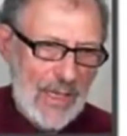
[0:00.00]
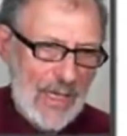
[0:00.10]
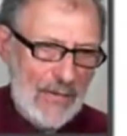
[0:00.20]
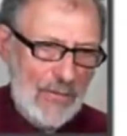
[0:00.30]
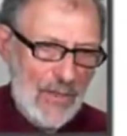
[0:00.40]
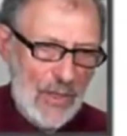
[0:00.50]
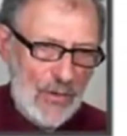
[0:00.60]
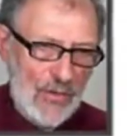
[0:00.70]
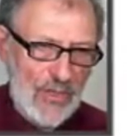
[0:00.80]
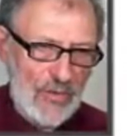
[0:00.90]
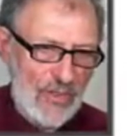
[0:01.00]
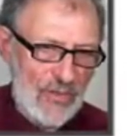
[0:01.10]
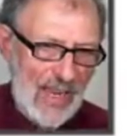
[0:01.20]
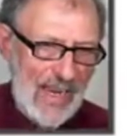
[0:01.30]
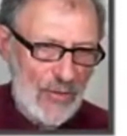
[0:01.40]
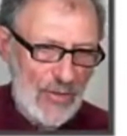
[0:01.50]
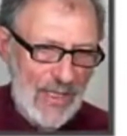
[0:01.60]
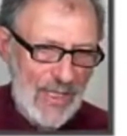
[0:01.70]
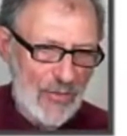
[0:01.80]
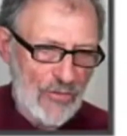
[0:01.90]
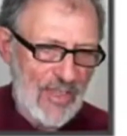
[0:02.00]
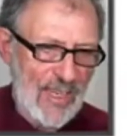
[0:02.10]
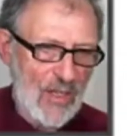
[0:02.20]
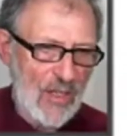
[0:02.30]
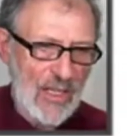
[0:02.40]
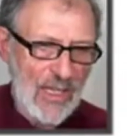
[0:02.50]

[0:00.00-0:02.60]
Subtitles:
even though this is actually a single